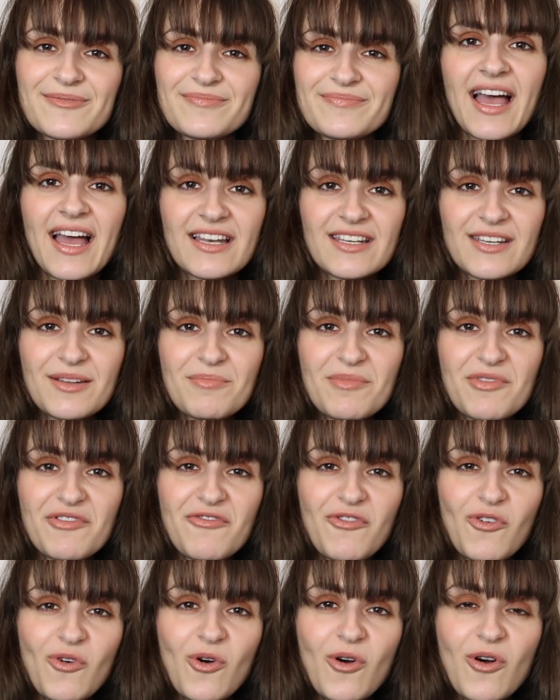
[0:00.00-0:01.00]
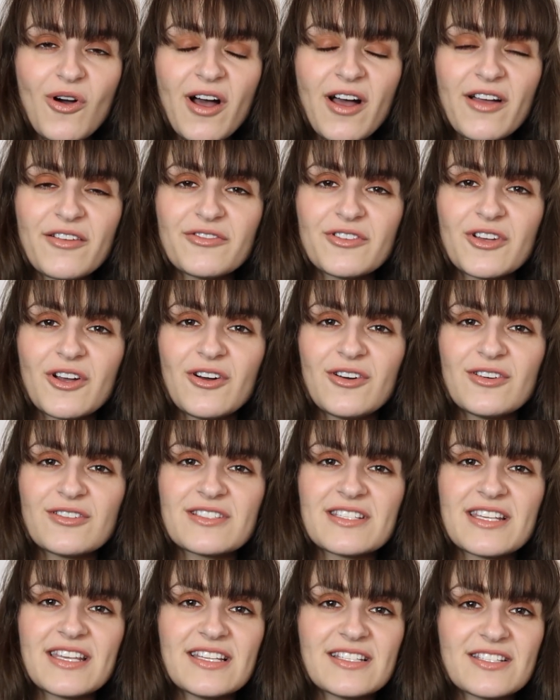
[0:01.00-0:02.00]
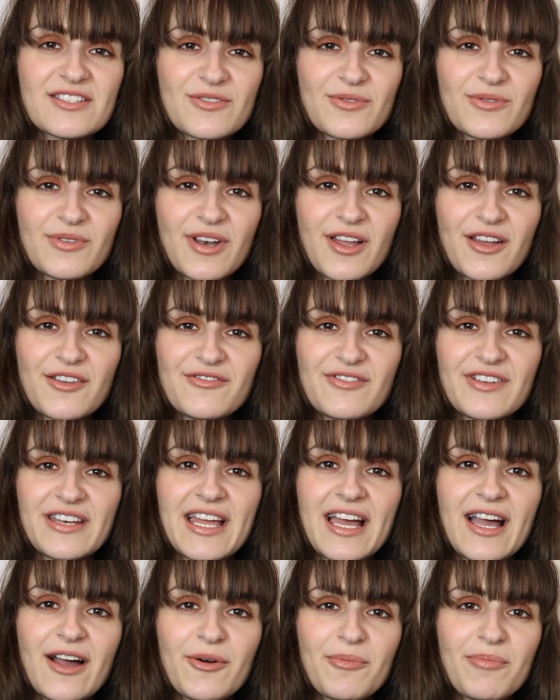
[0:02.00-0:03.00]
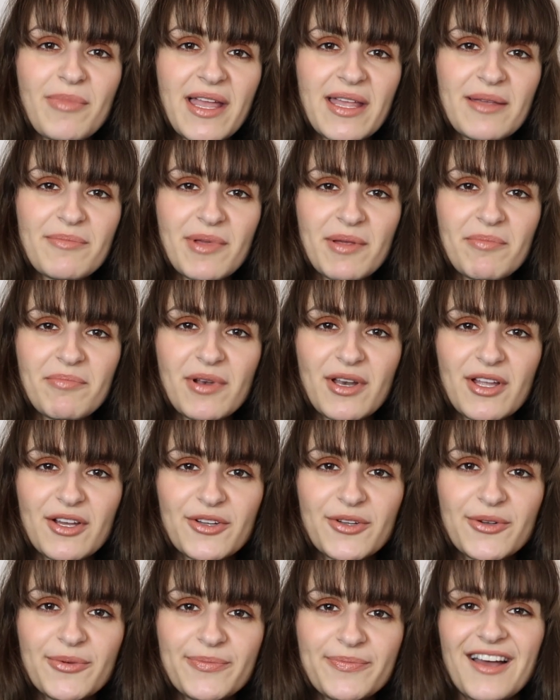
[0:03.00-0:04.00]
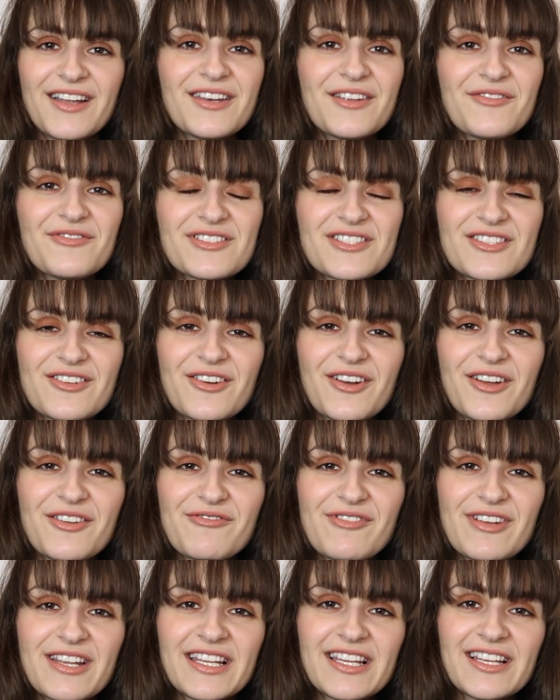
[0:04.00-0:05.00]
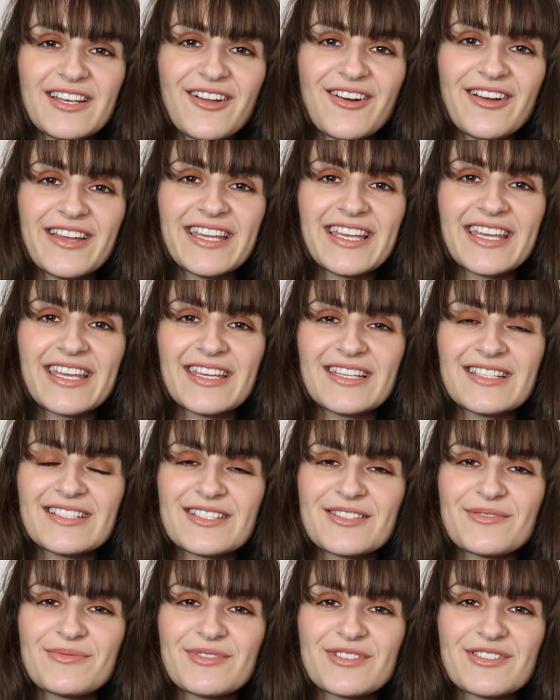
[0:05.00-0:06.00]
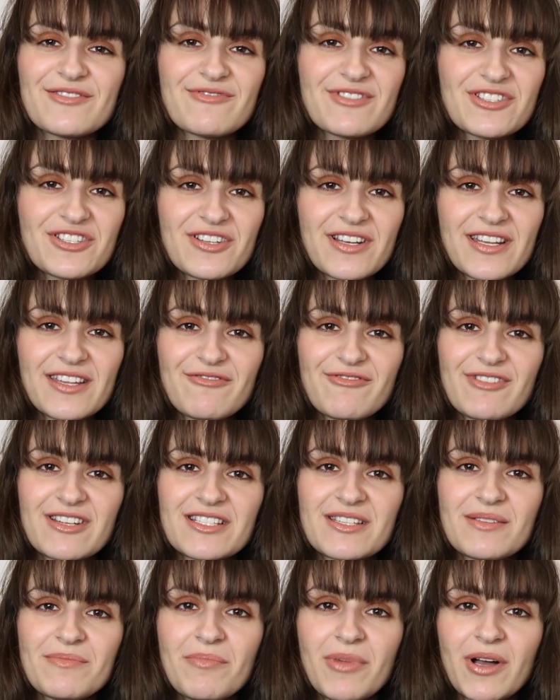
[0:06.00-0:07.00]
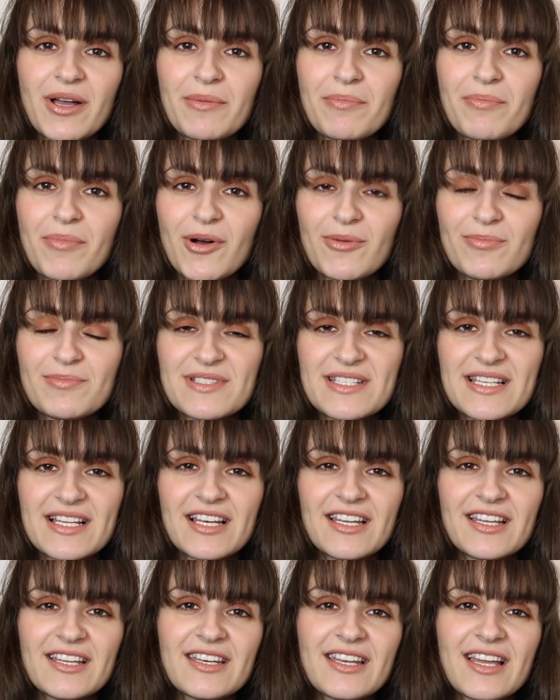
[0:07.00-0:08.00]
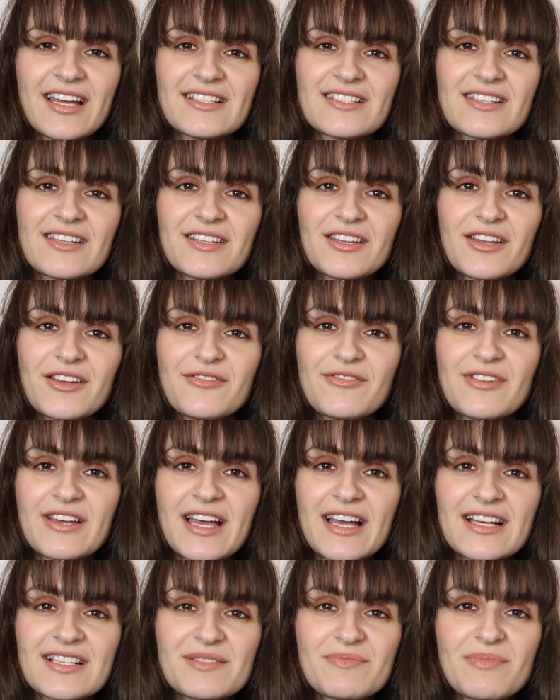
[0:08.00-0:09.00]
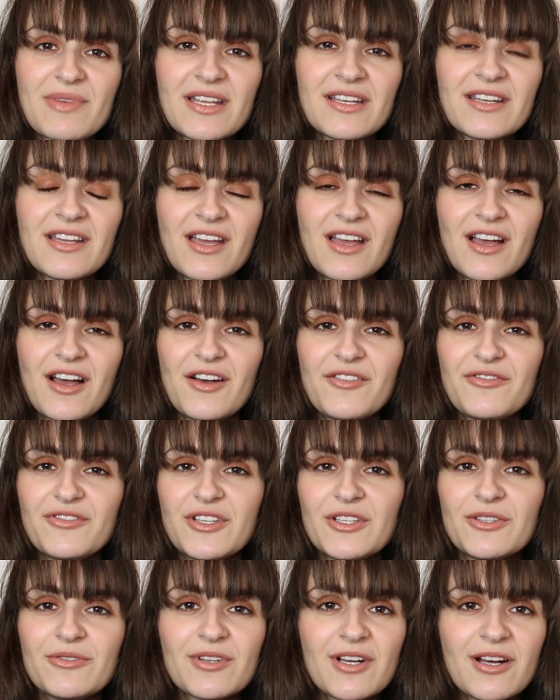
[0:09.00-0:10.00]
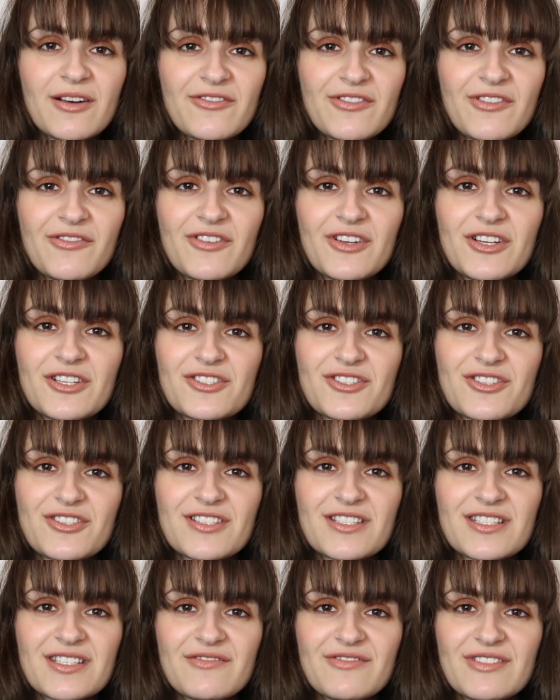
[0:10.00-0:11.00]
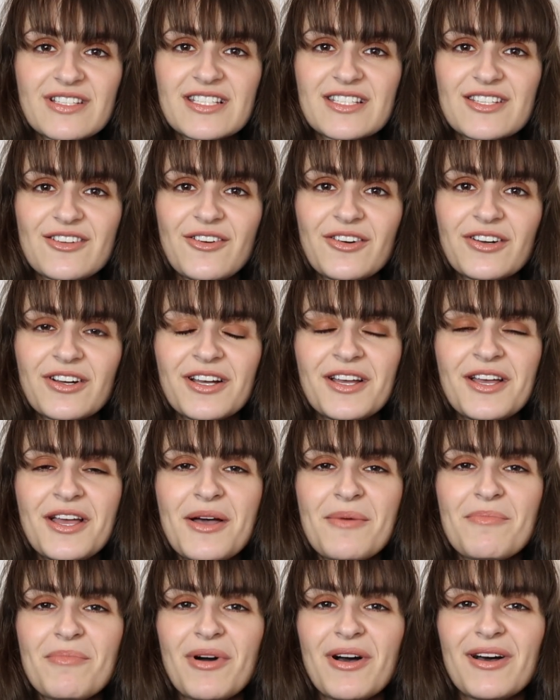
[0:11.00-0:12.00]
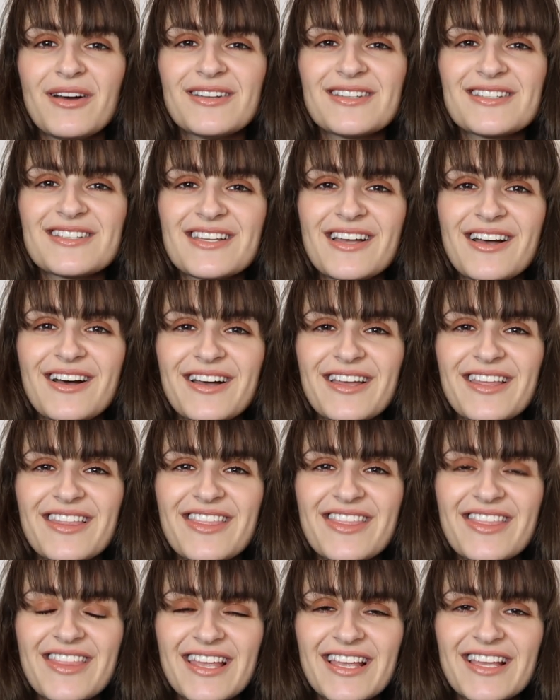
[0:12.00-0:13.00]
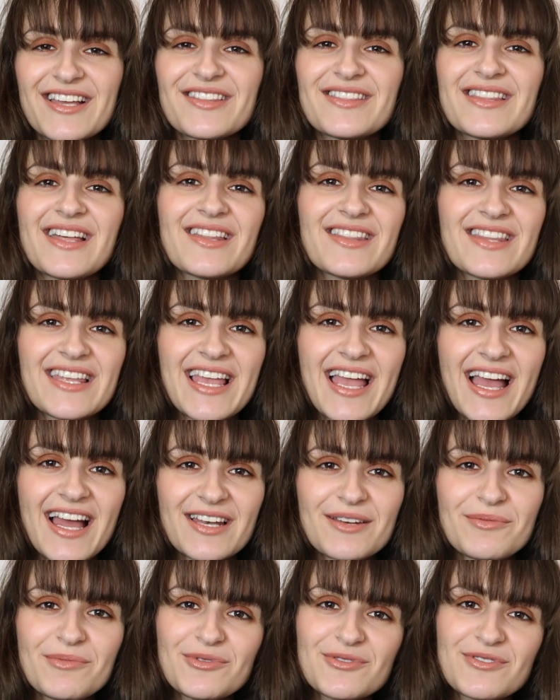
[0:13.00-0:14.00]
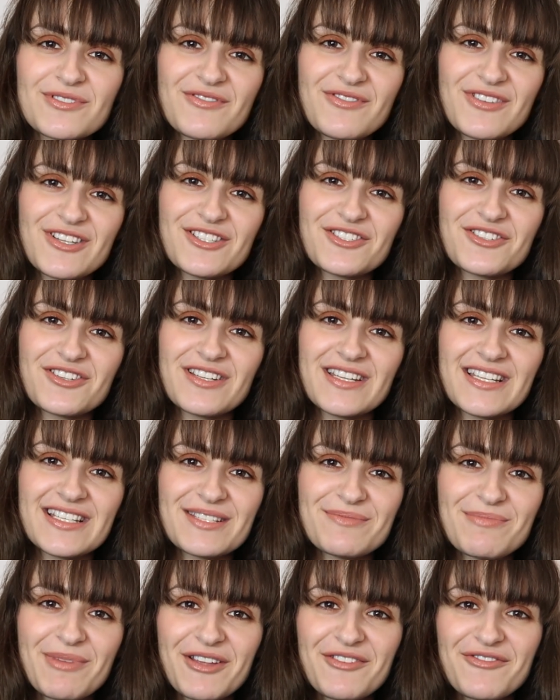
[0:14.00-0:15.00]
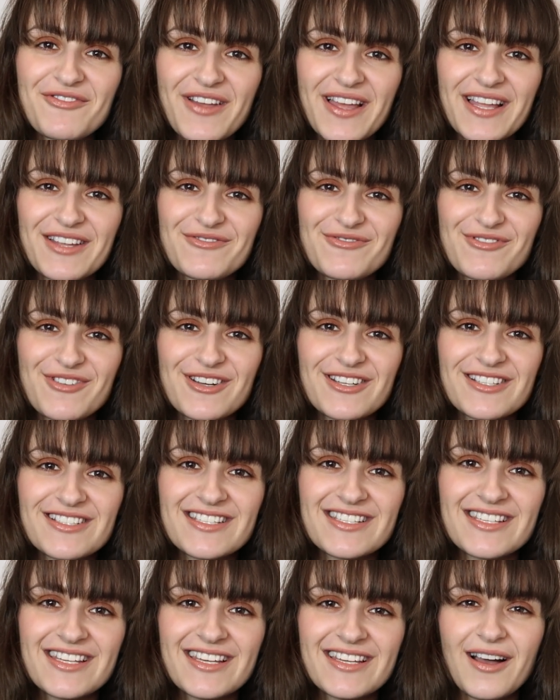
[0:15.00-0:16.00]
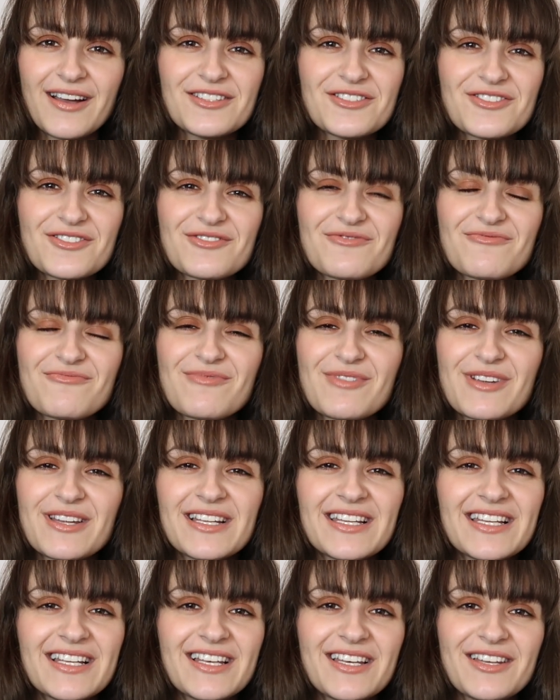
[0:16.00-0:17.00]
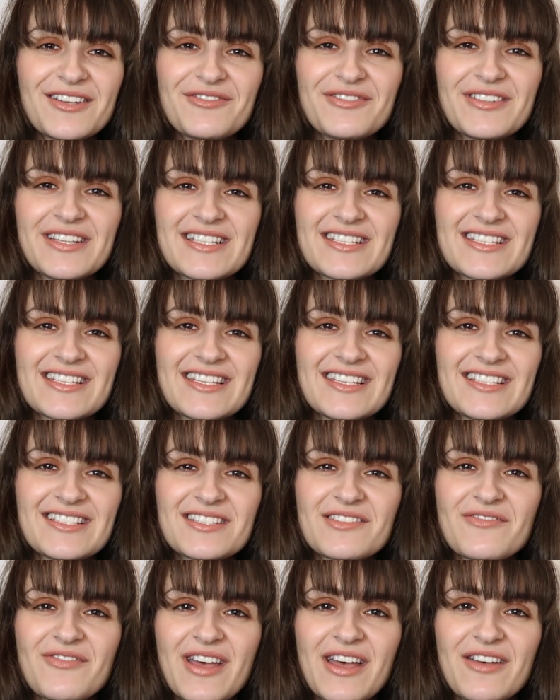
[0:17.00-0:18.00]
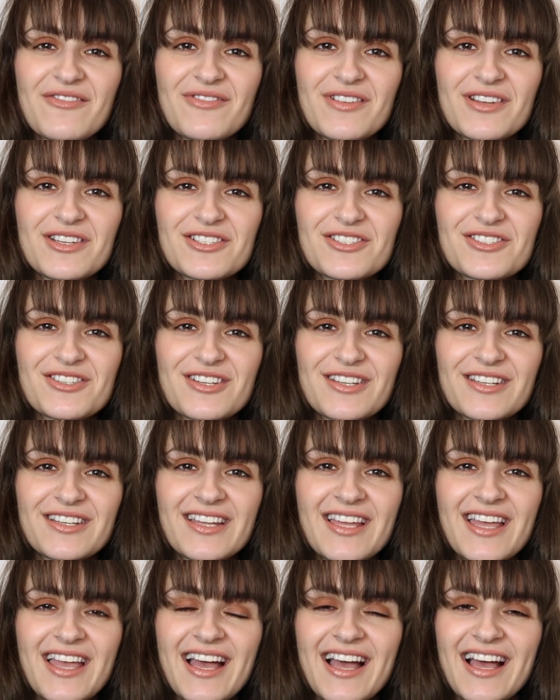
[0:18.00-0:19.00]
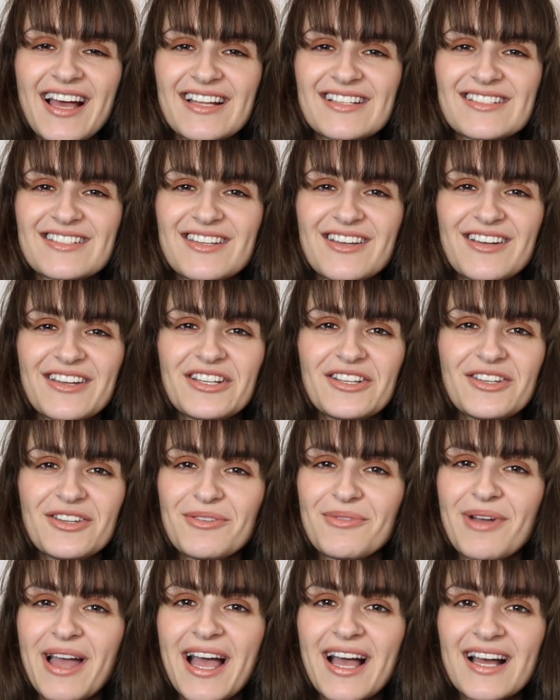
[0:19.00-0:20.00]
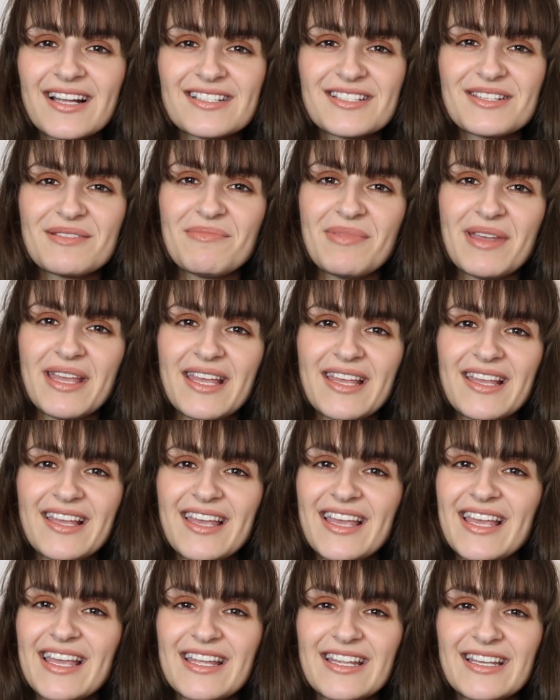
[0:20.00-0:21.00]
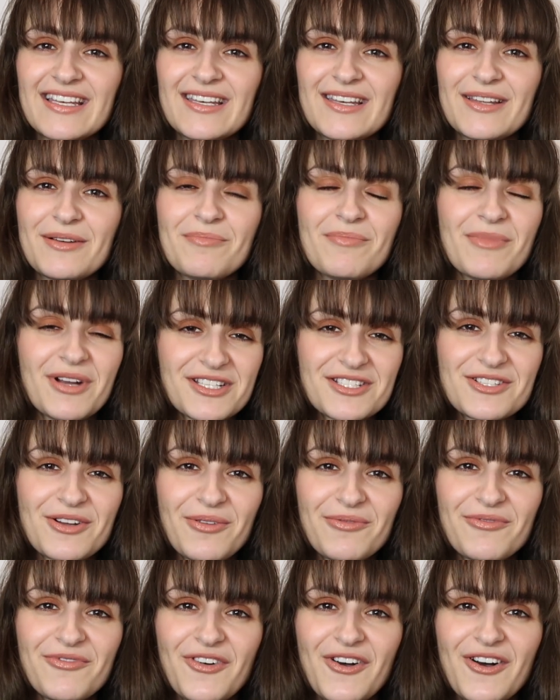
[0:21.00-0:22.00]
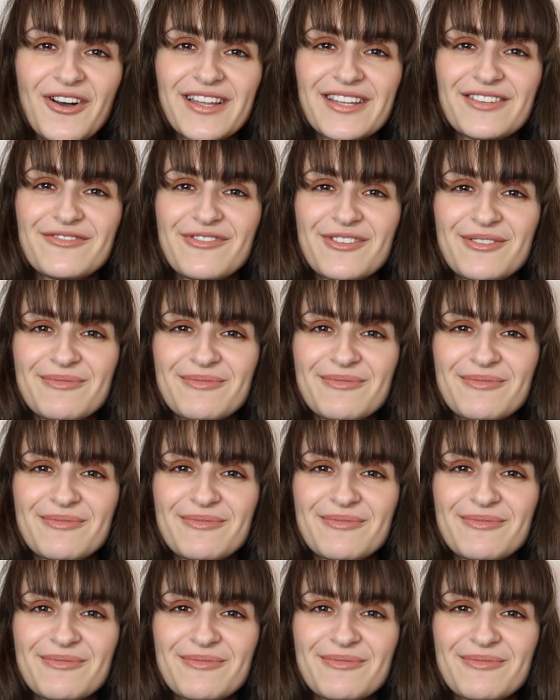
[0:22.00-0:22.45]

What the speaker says: At number 4, I've got It's All Over Now, Baby Blue. Another song I really like. It was originally written by Bob Dylan, and I know there has been a few cover versions to this song, but I think that the Animals version is my favourite. I just really love listening to their version, and I knew it had to be in my top 5.